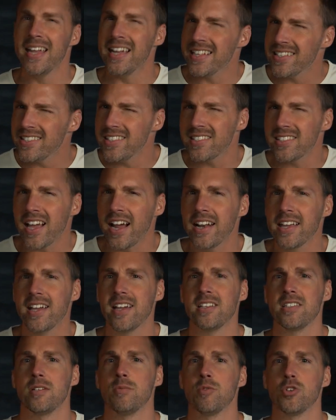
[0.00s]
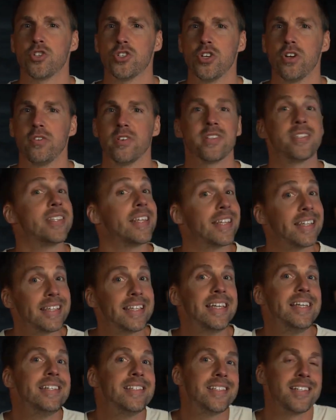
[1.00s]
It's this kind of customer service that
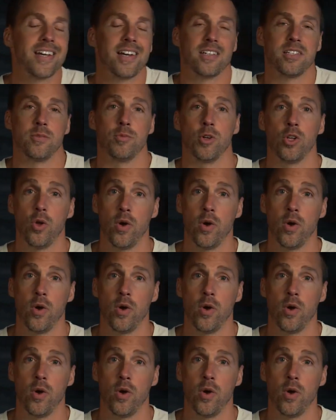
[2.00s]
leads to customer